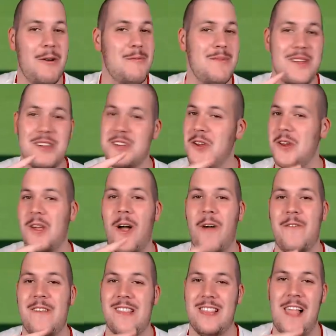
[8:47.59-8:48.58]
be shooting
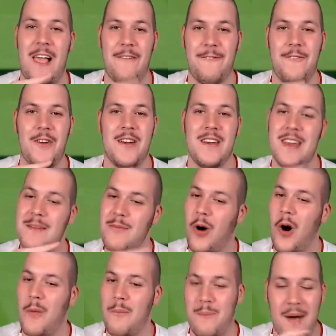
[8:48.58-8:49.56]
off his left foot
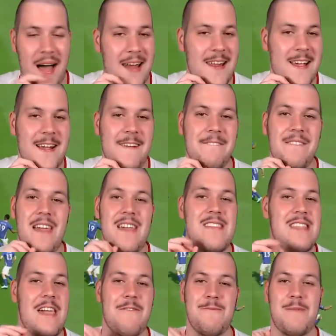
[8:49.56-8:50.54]
anymore, but he's
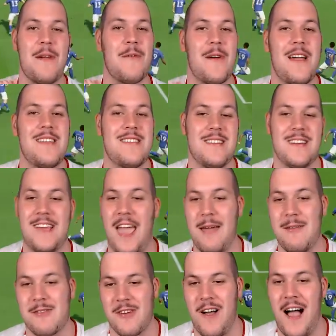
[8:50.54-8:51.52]
given me reason to
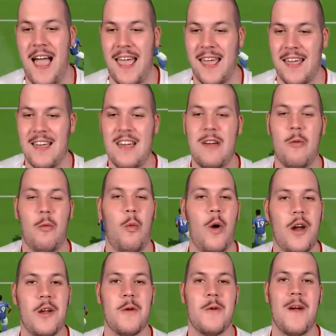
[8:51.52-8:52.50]
keep trying.
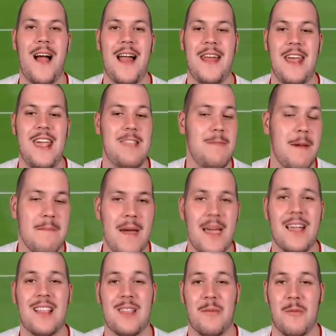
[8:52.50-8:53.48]
What a run. He's been
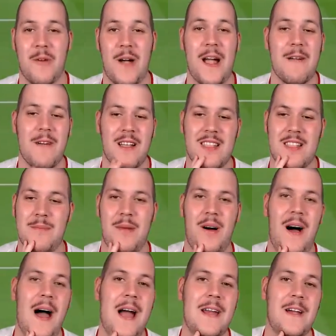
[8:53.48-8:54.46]
making some great runs in
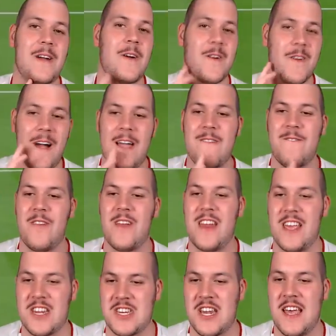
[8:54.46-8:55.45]
behind. A great
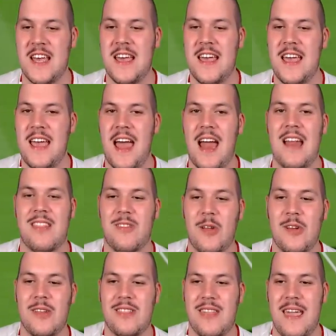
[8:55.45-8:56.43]
finish. And it's
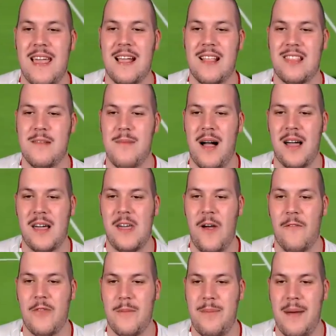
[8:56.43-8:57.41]
good to see he gets the monkey
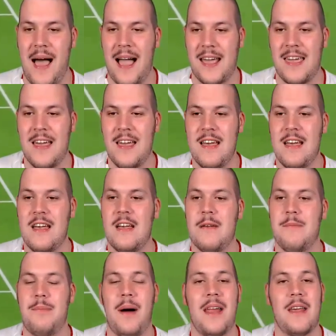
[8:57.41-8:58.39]
off the back.
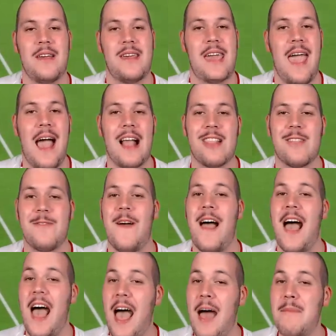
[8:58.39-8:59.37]
But it counts for
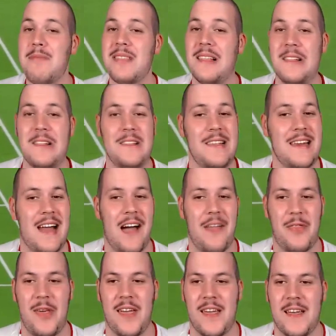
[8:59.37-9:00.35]
absolutely
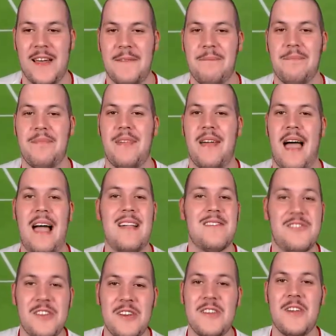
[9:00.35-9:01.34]
nothing, as
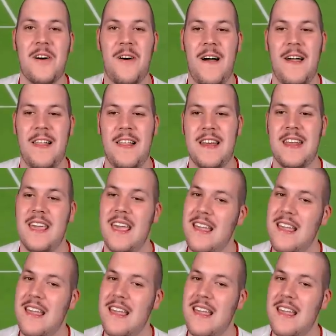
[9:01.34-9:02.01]
Junior Hoylett is